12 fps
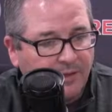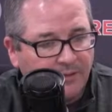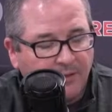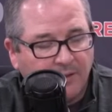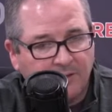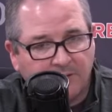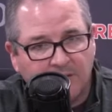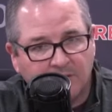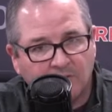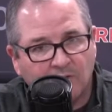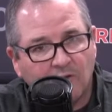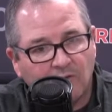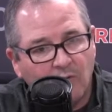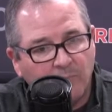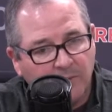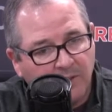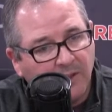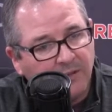I think it's a good
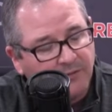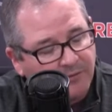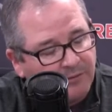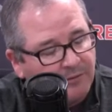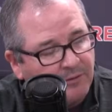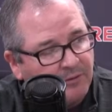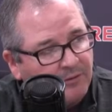group of kids.